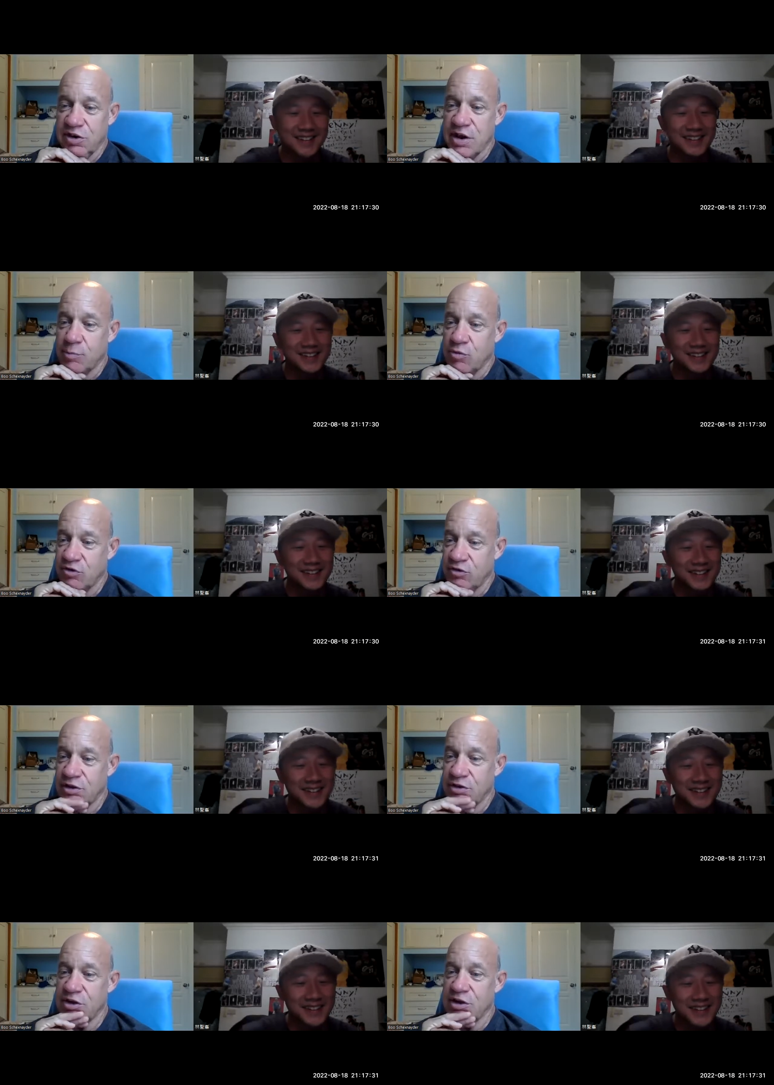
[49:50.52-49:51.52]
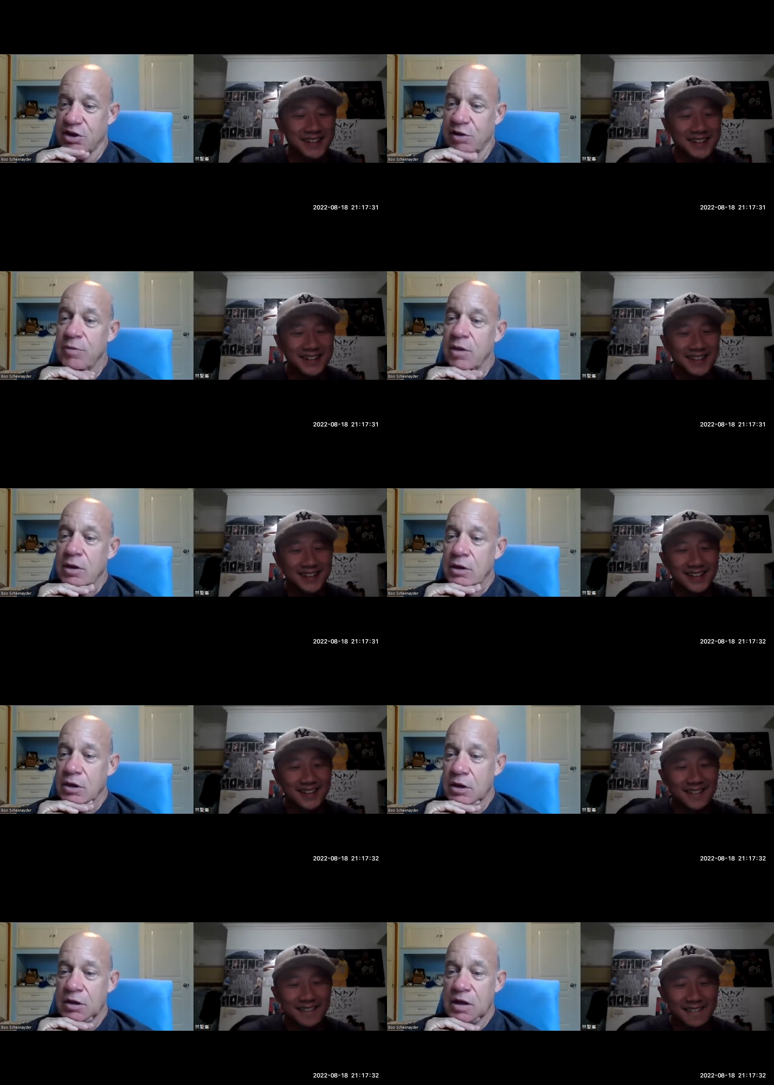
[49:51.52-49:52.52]
Speaker 1: today. I appreciate the
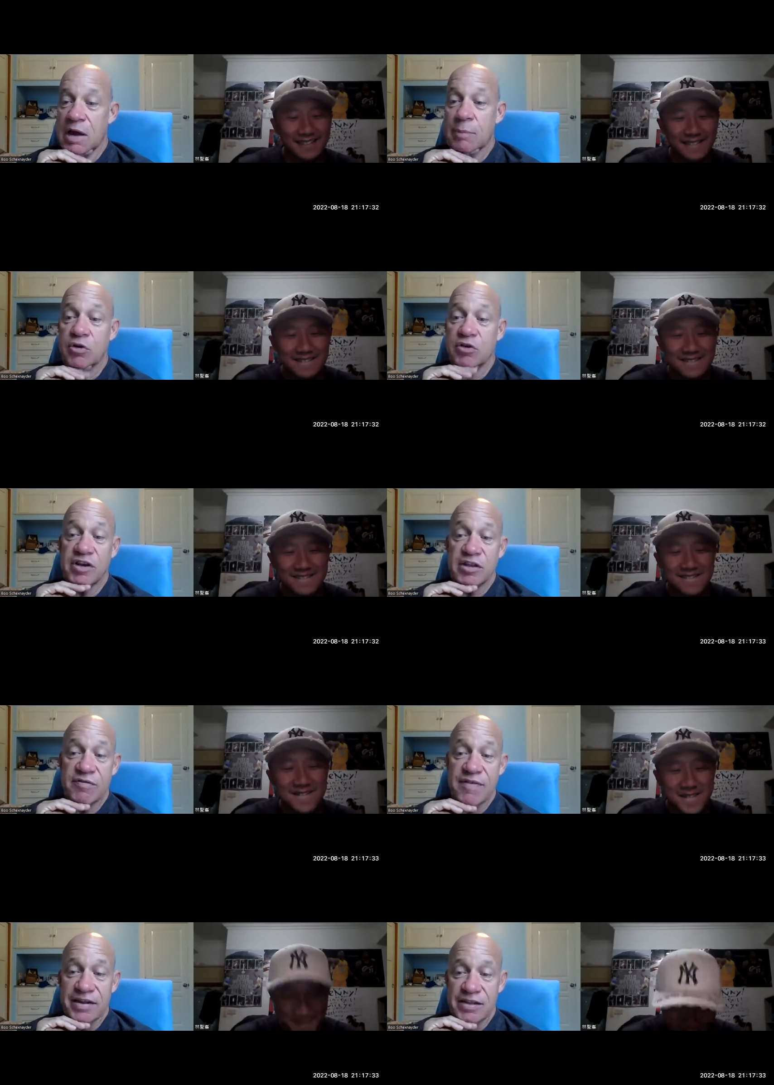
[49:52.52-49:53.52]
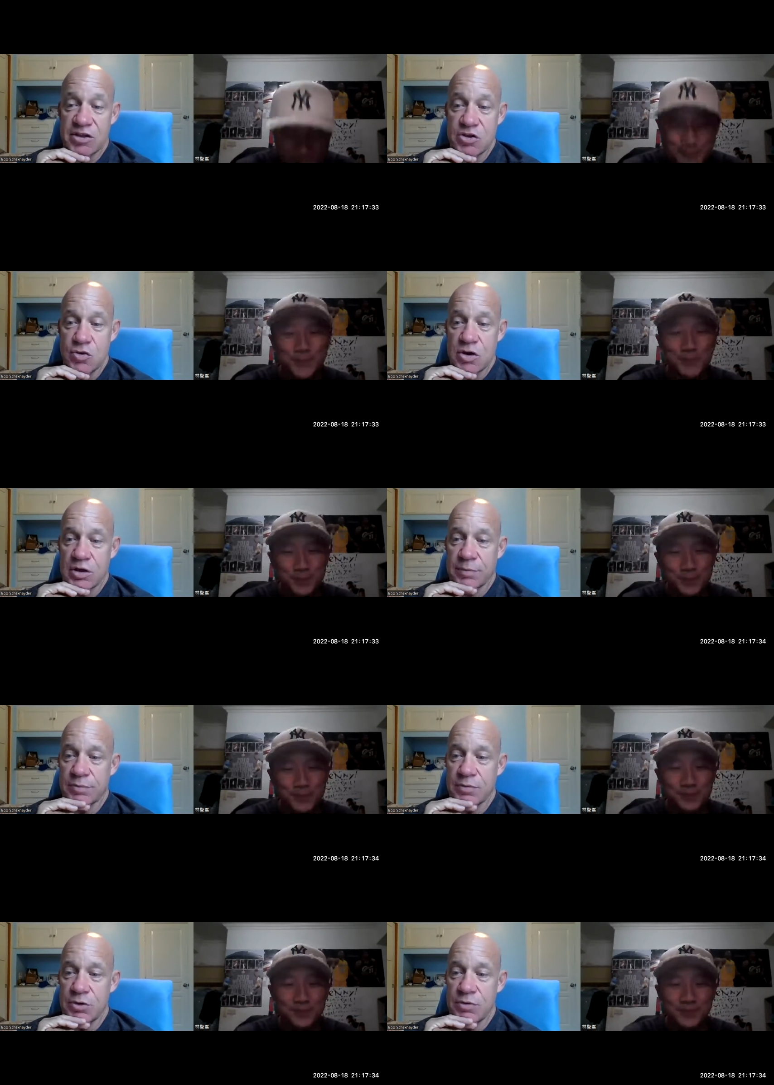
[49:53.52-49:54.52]
uh, uh, I appreciate the fact that you uh,
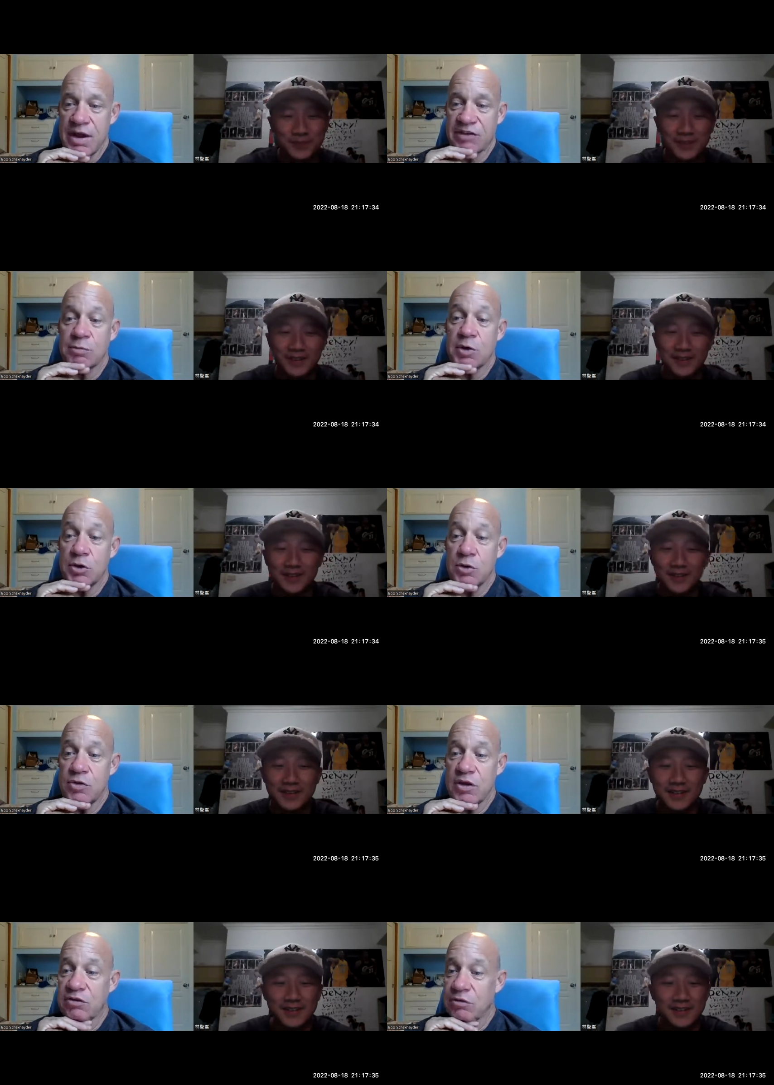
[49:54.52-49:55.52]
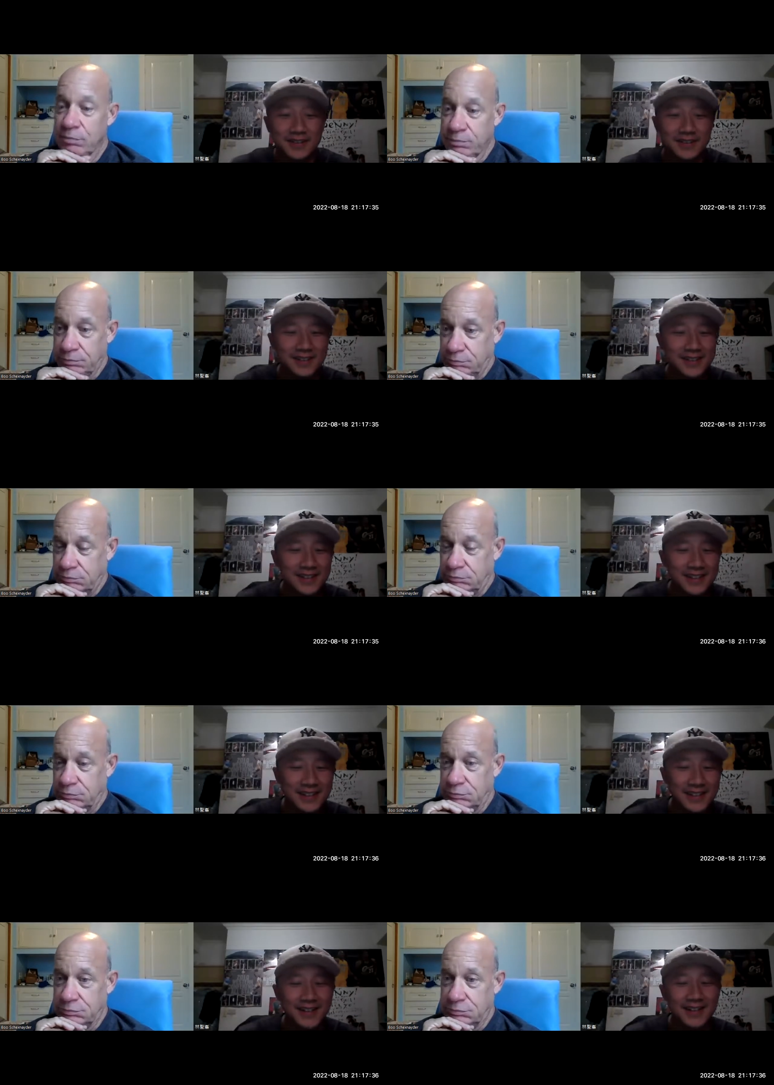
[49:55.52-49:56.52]
you asked me to do this.
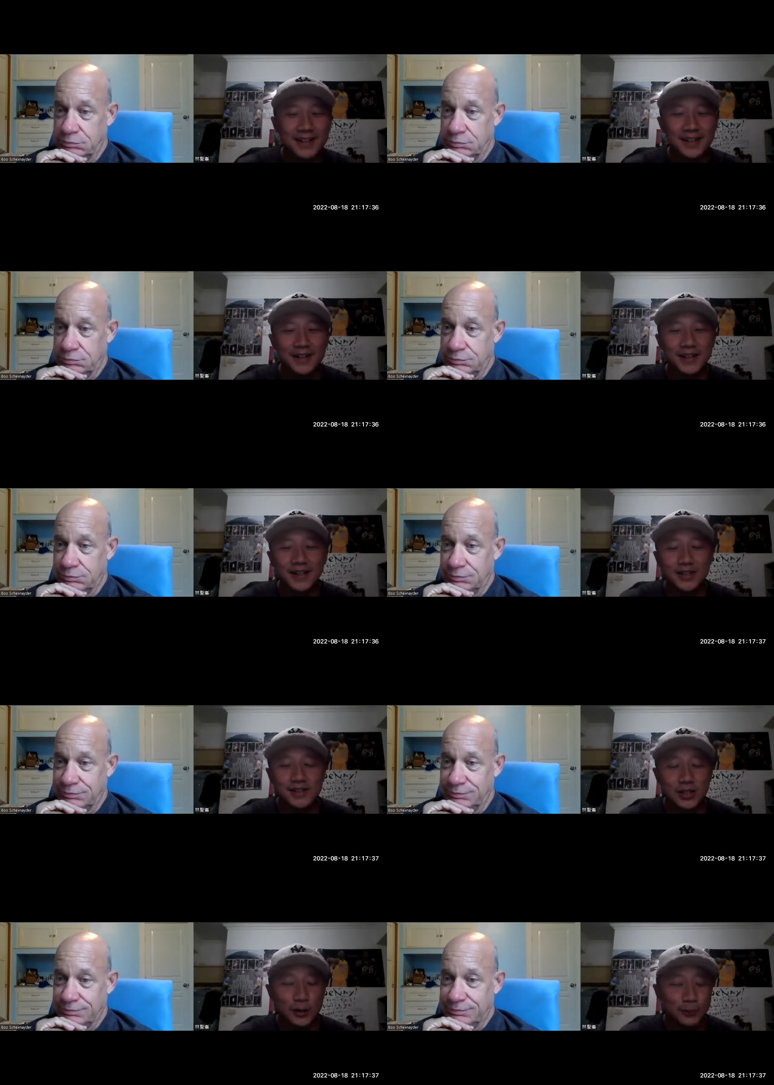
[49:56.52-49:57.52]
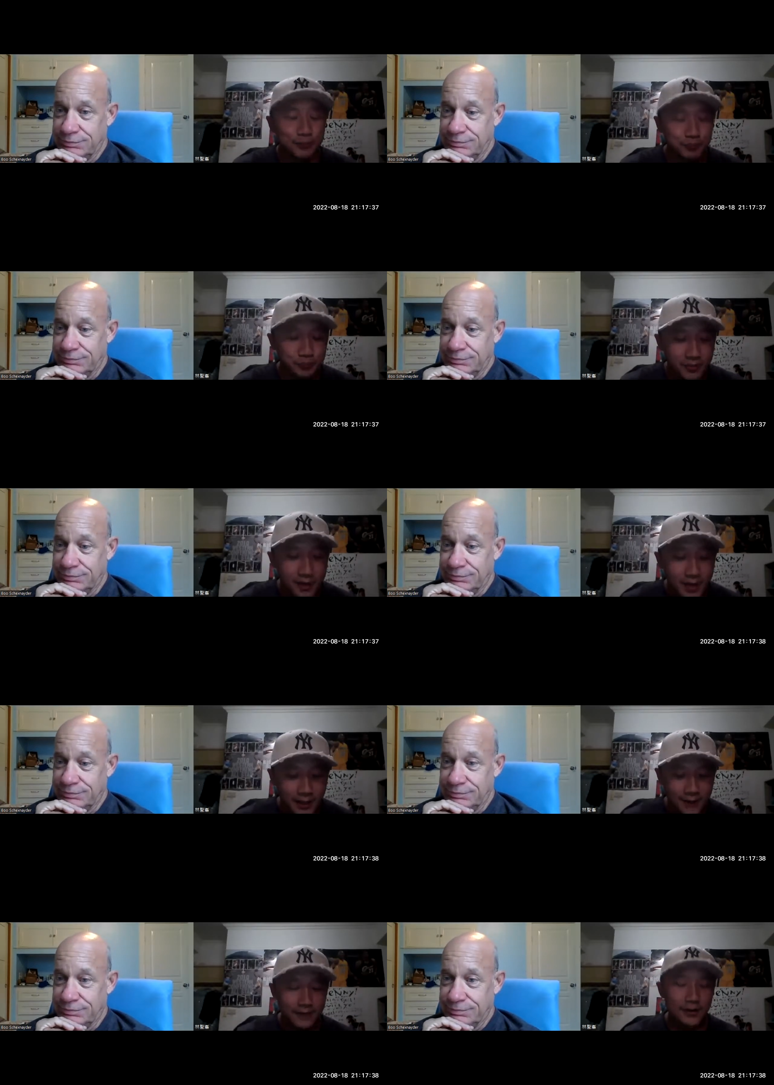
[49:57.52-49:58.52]
Speaker 2: Yeah. So,
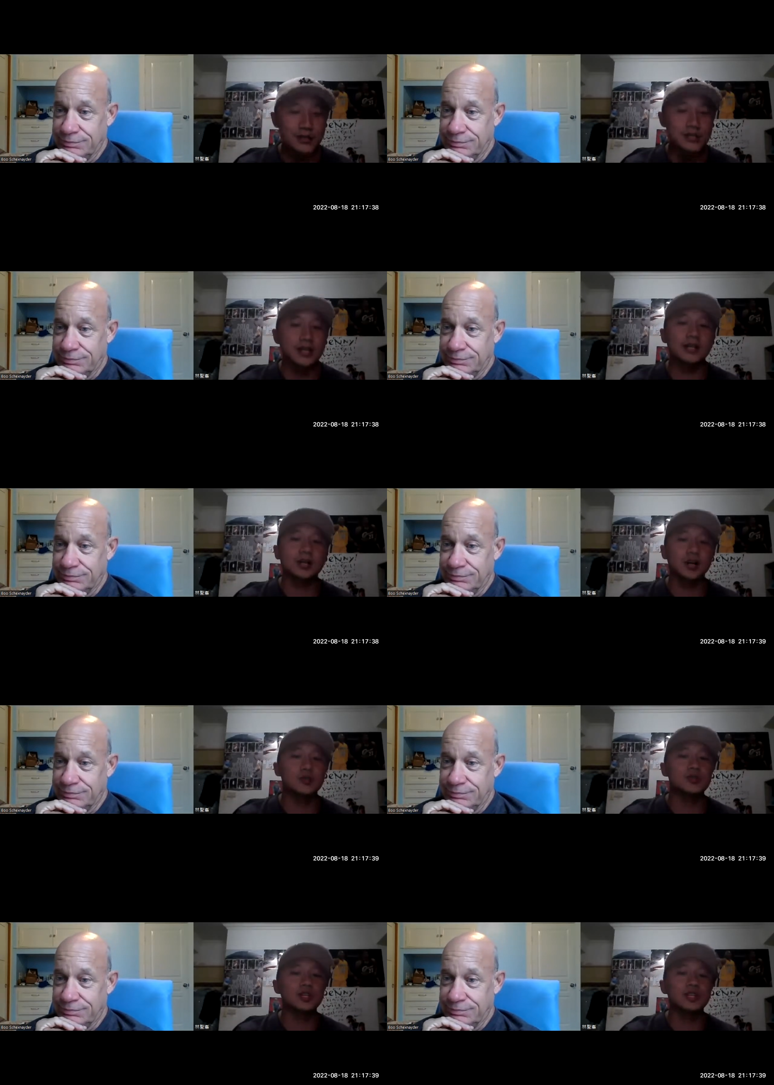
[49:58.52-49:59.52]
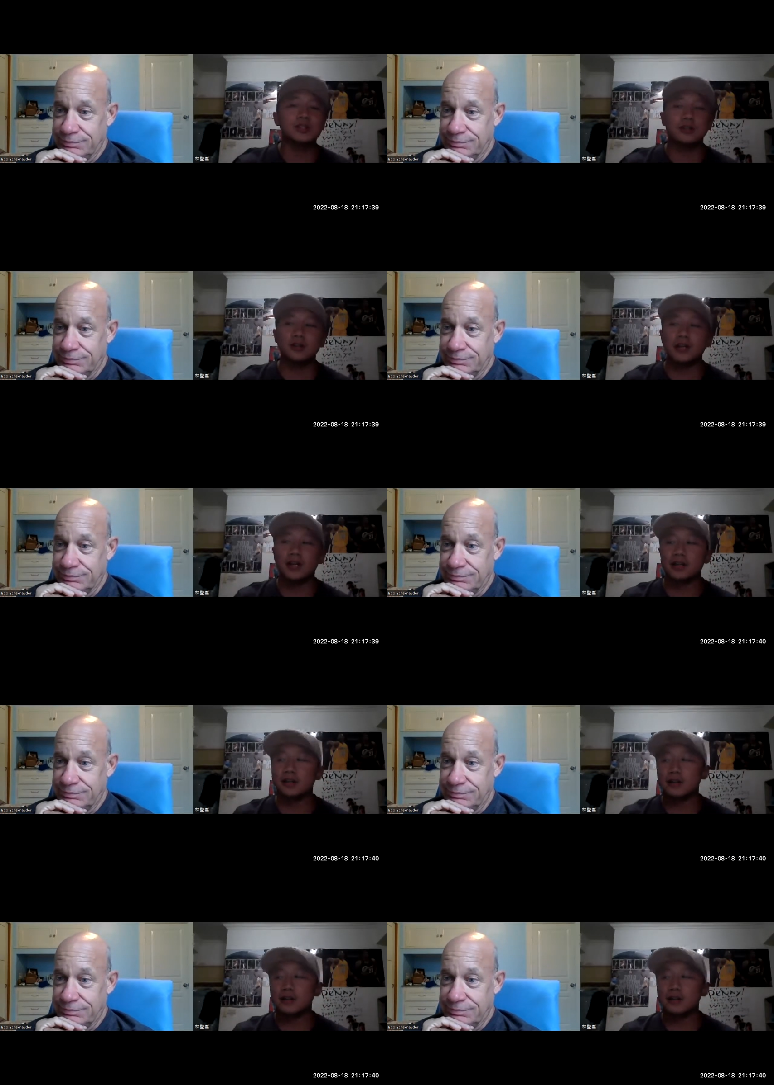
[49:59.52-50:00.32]
if there's like coaches or like